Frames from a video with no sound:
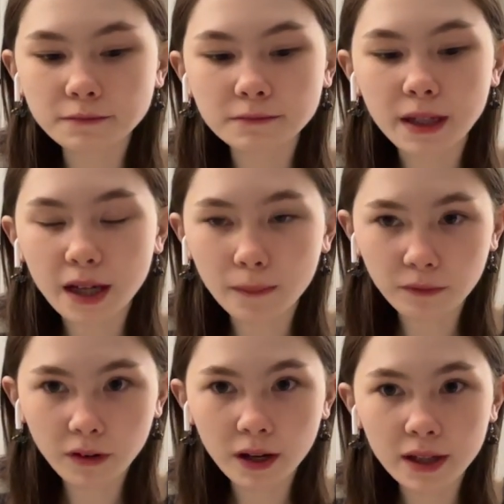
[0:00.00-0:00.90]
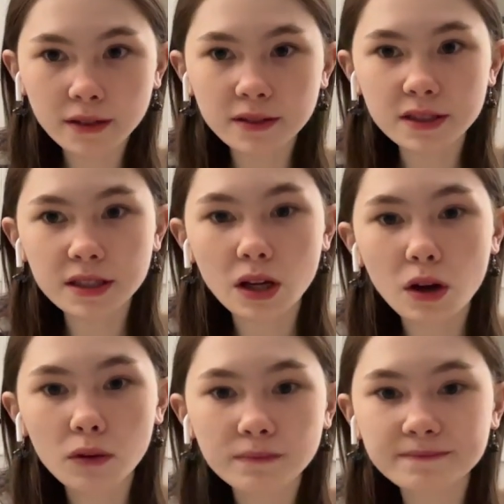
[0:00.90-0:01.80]
make up for it.
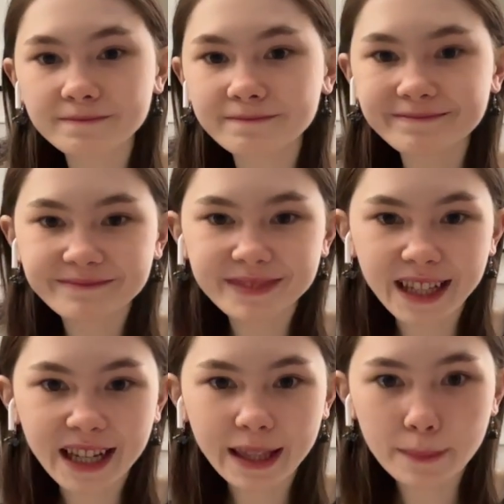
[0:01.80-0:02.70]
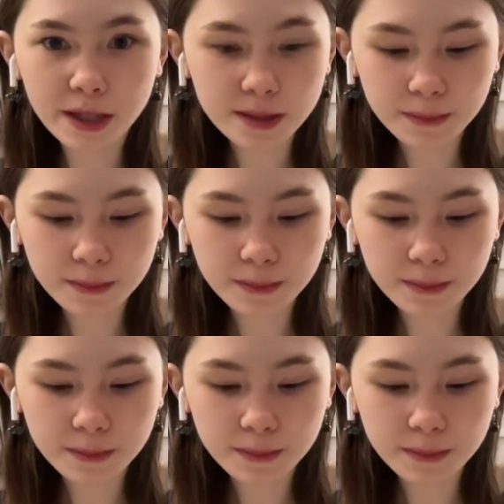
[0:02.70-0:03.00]
So yeah, that makes